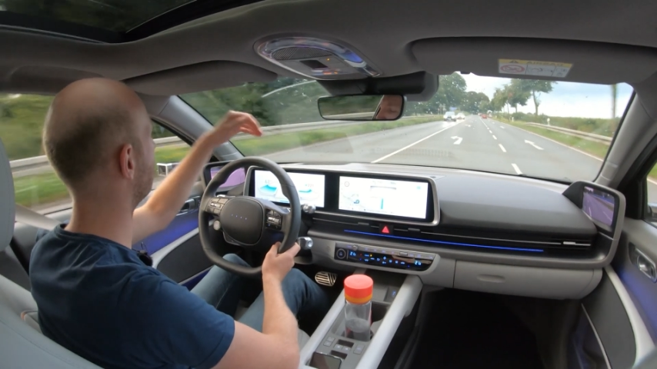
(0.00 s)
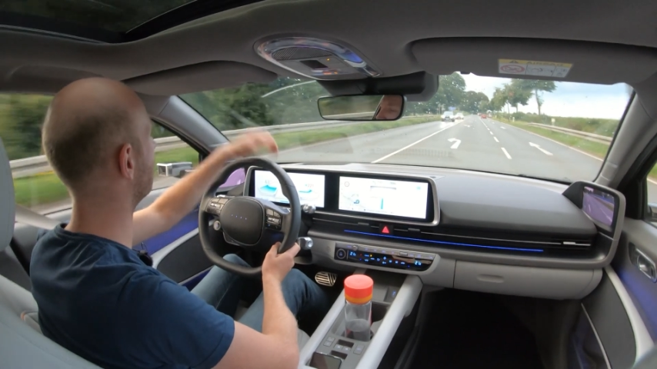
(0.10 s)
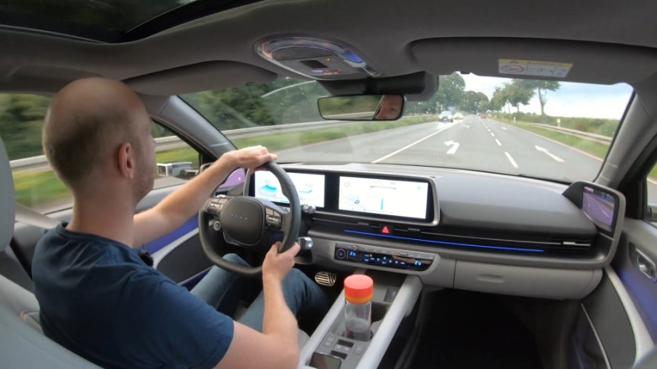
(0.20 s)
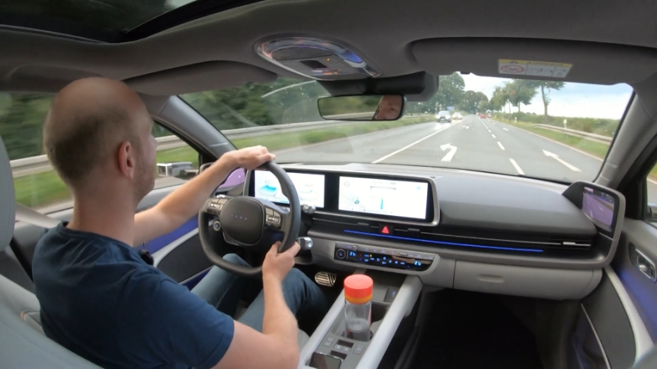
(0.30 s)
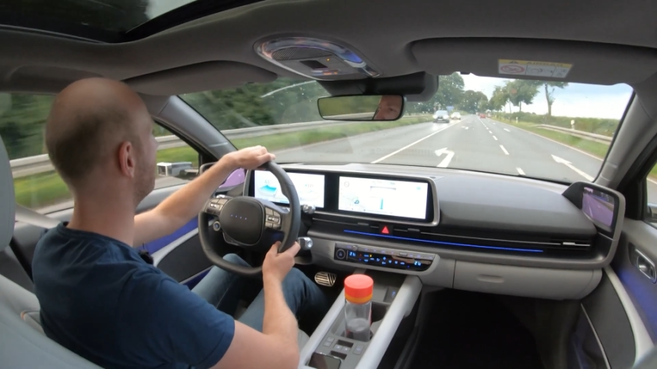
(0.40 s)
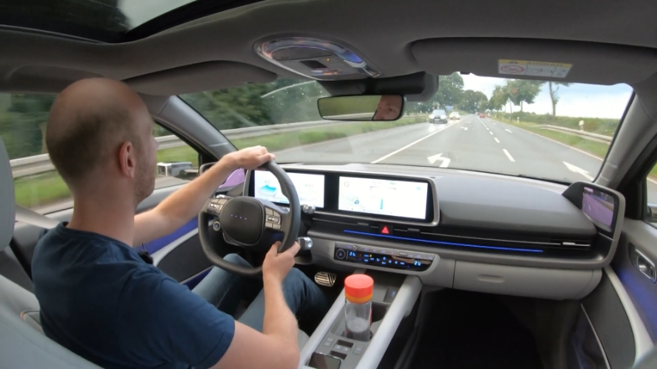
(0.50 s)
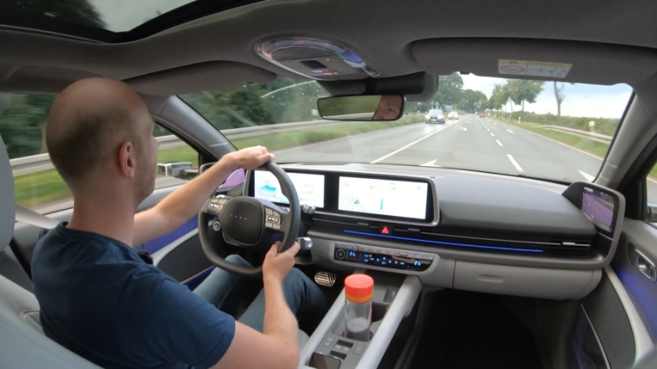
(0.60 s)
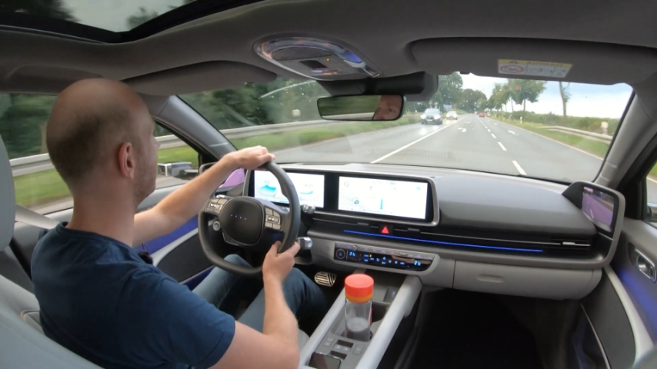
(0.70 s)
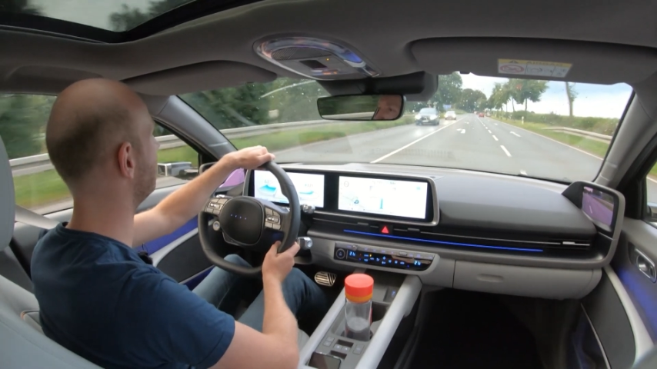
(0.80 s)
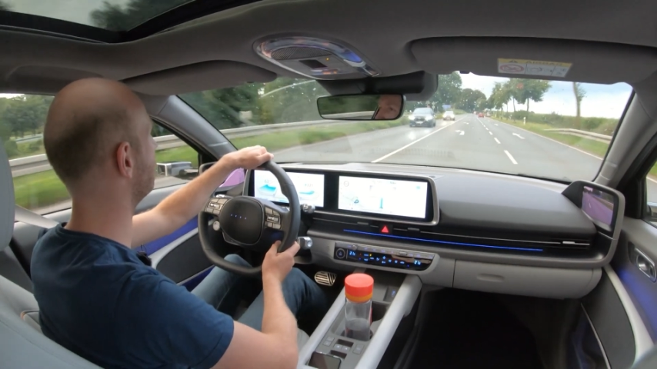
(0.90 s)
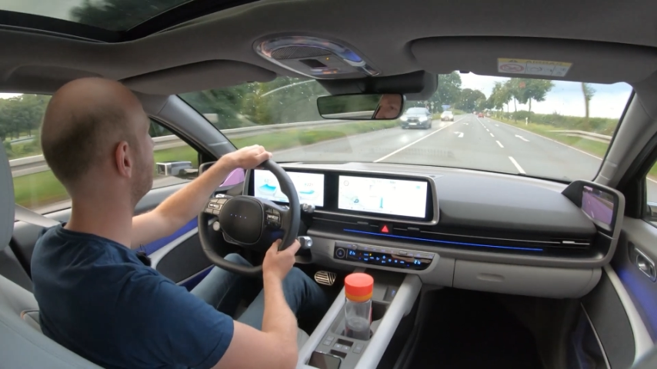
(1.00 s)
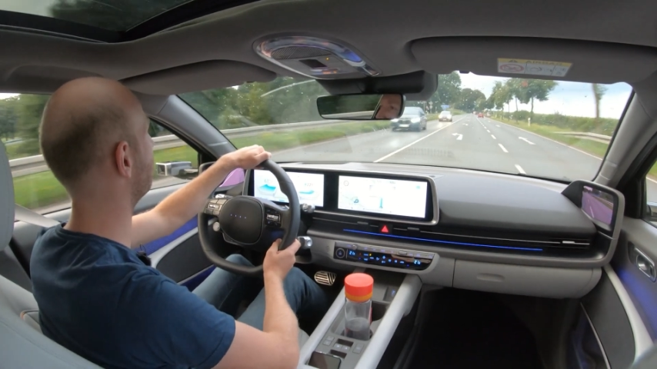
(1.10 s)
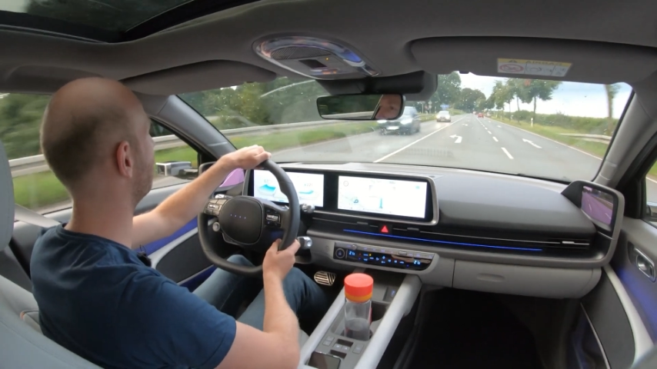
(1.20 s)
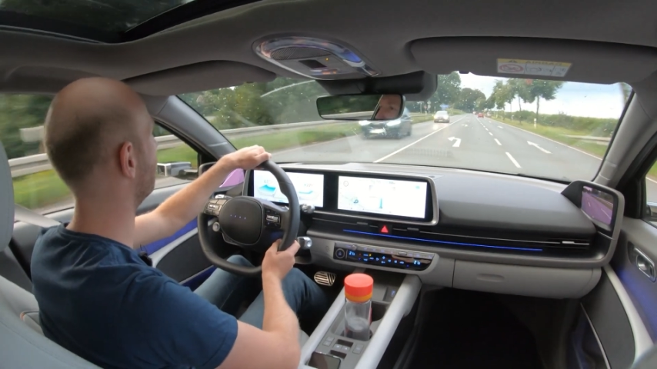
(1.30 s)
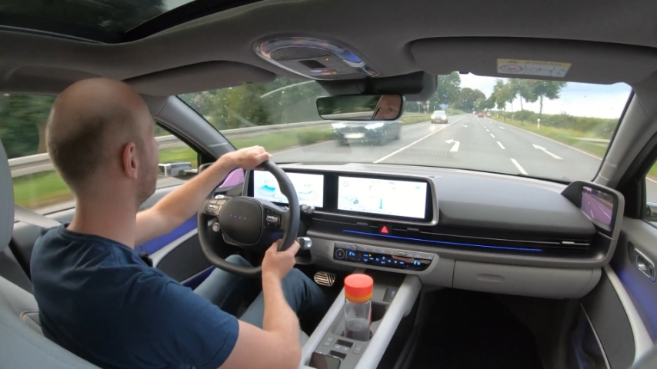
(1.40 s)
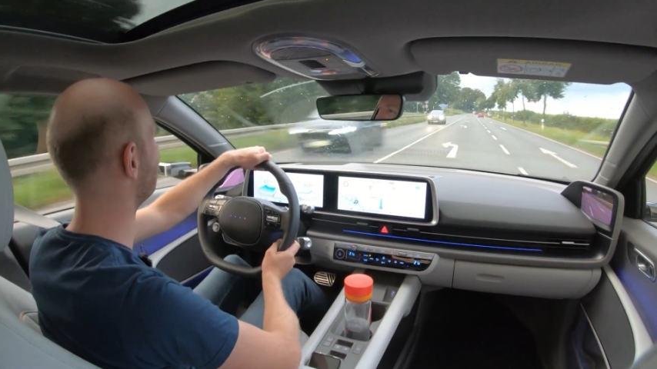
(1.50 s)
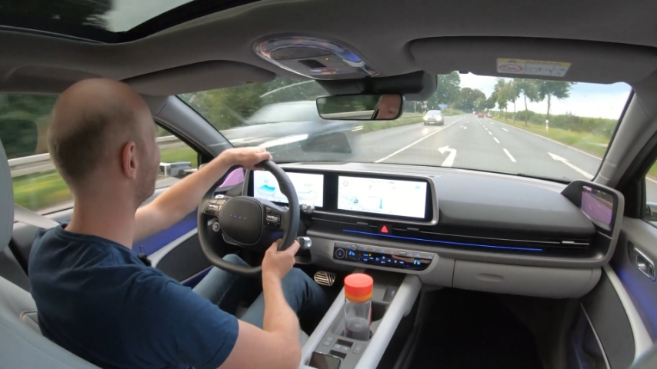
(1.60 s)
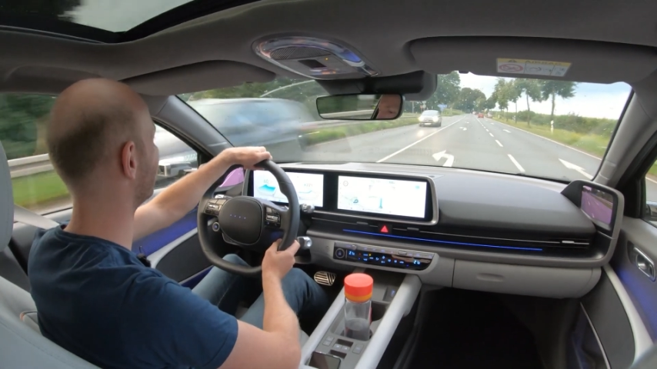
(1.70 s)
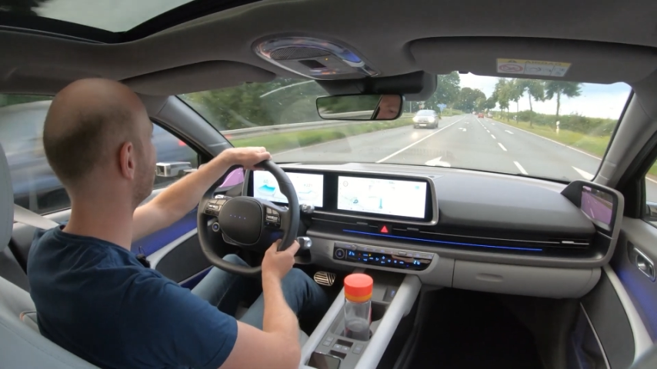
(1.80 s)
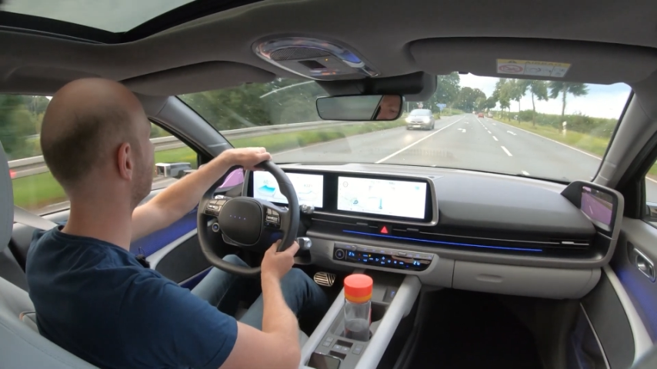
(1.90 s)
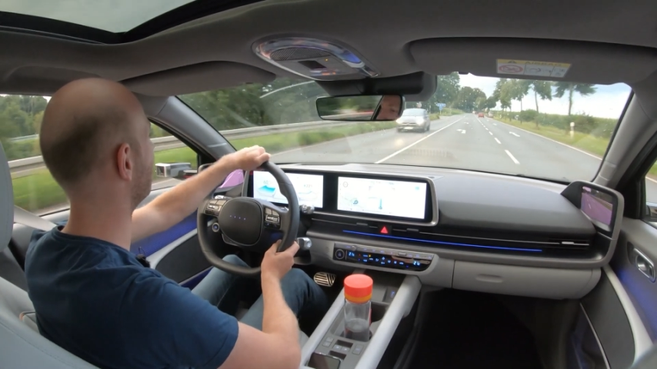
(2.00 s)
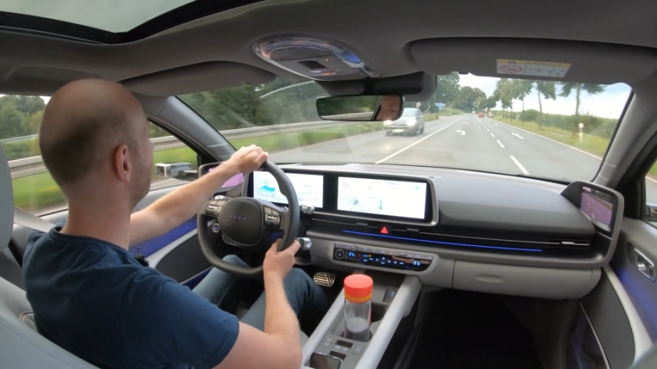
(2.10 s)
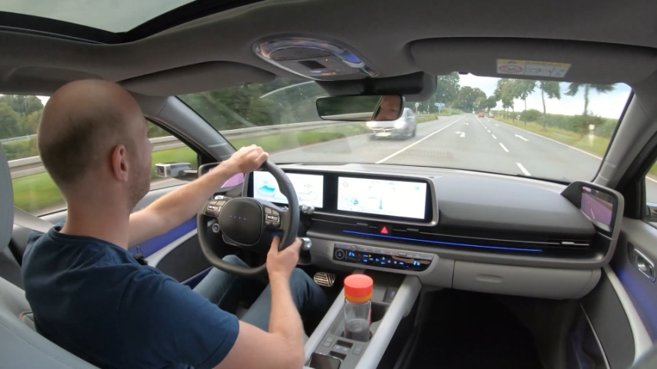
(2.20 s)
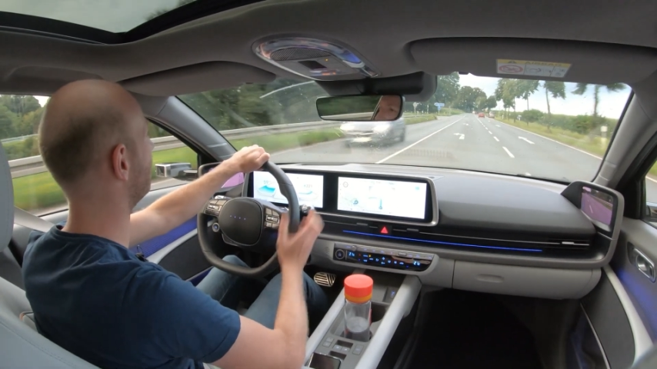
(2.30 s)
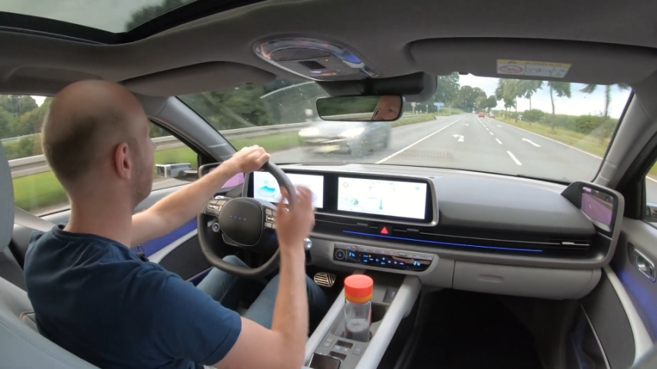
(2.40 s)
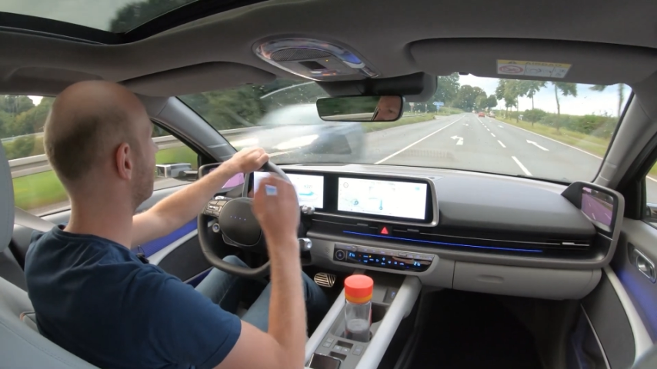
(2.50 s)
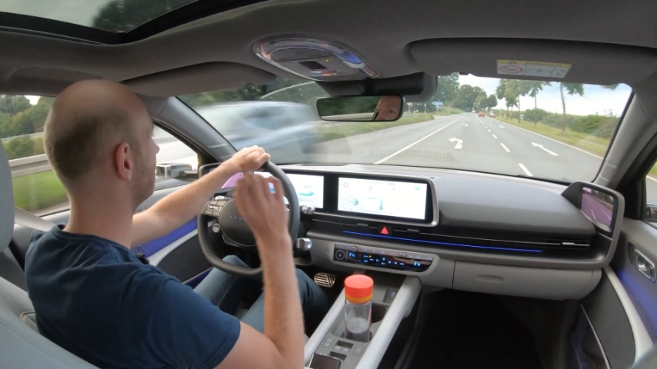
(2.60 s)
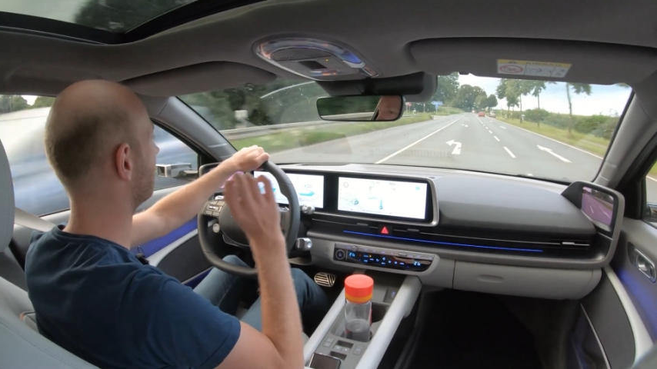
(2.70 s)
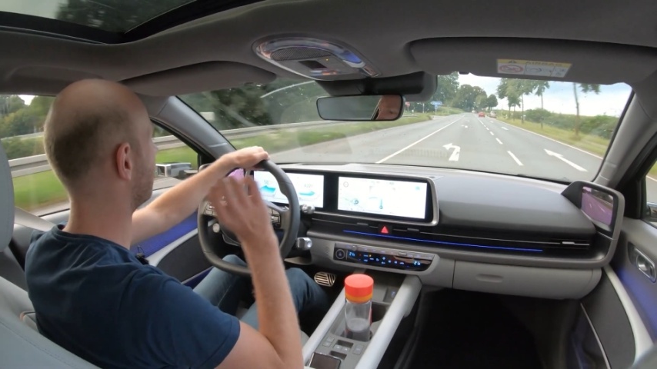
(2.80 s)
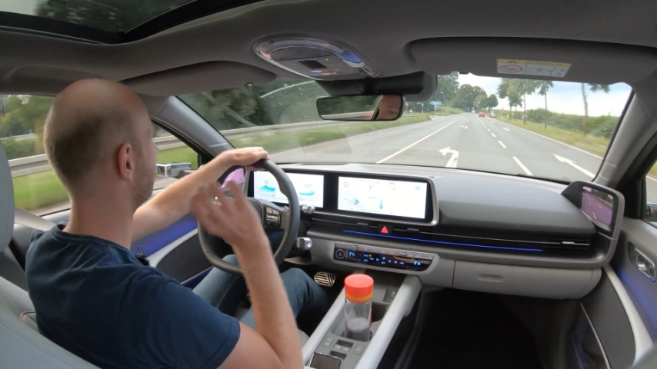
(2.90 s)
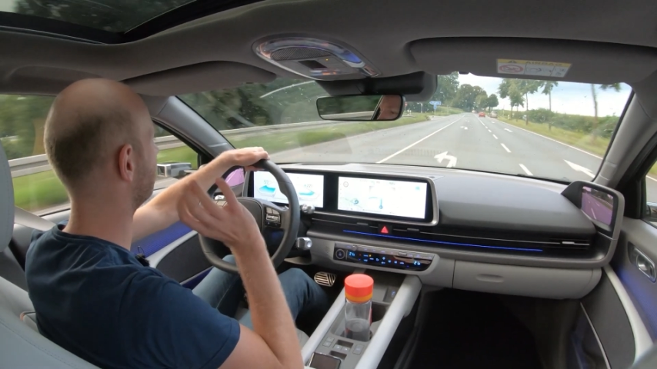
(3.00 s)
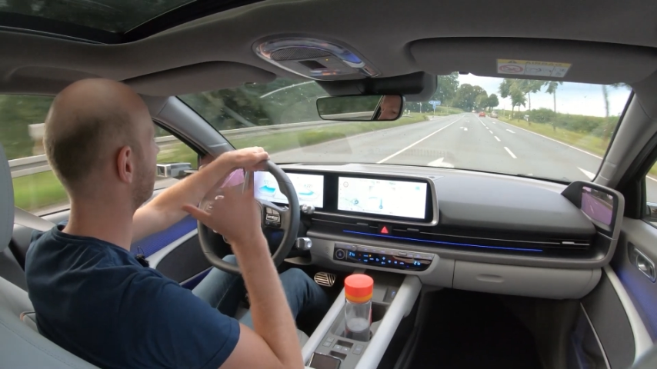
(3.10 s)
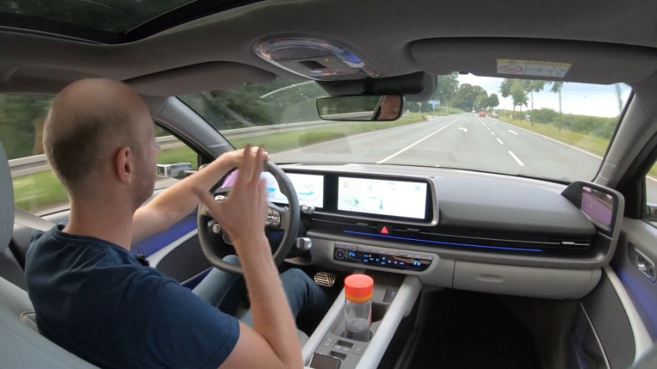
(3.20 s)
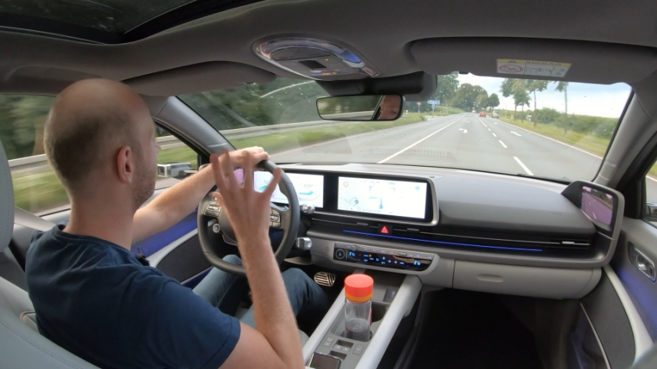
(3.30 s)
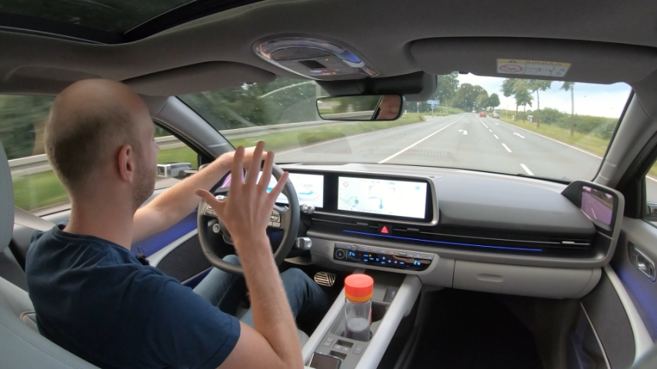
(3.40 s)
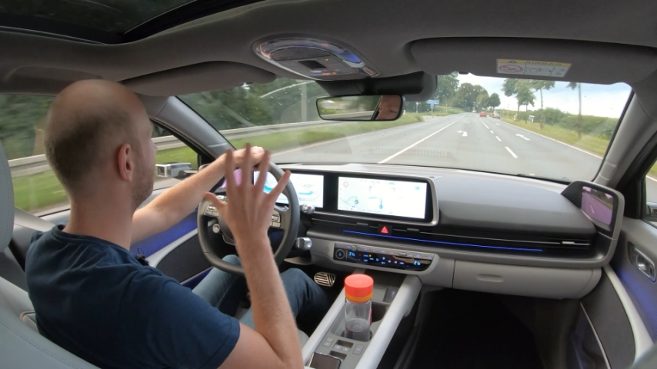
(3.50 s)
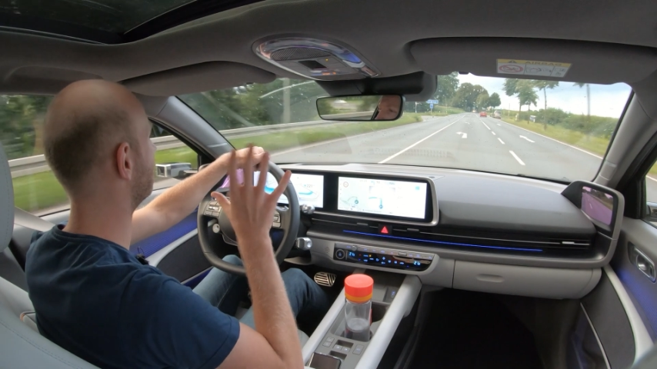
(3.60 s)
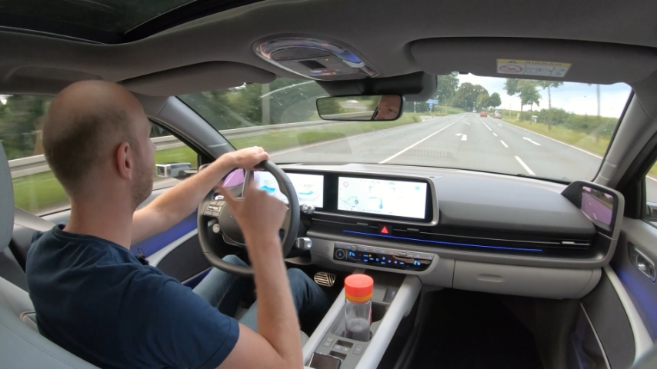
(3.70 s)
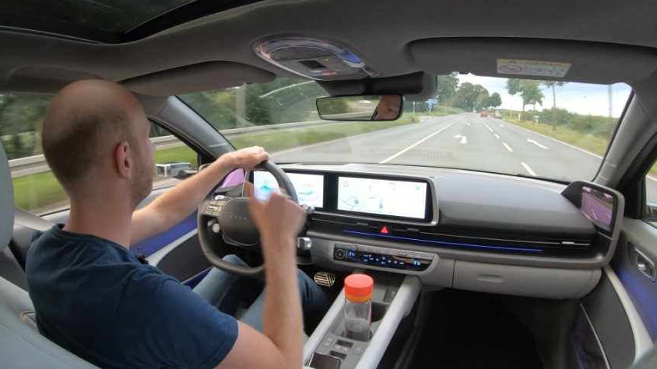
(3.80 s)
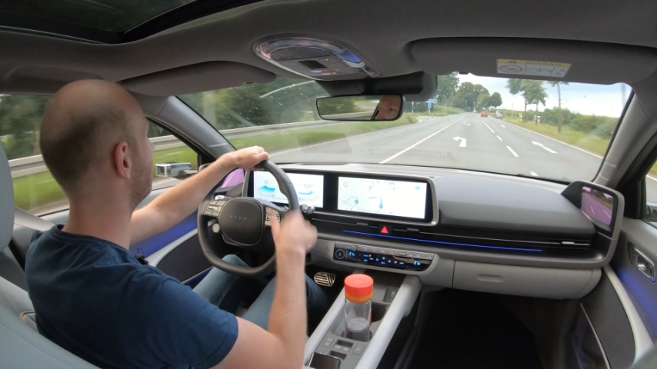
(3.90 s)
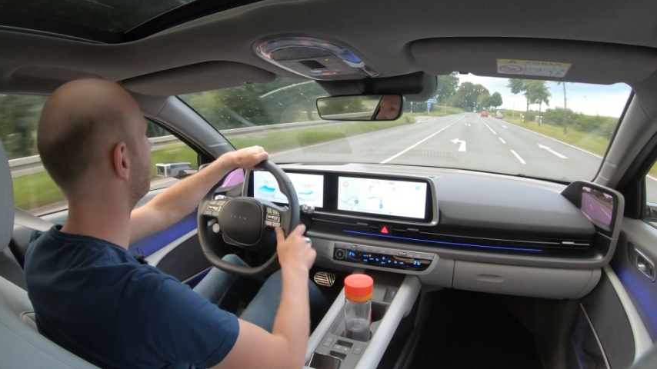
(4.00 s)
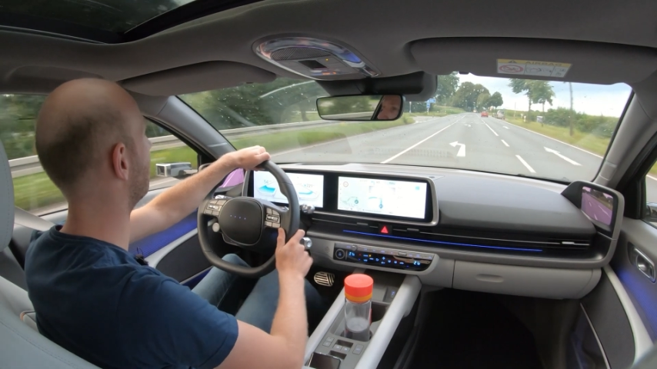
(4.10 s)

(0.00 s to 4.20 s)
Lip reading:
Nobody's mouth can be seen.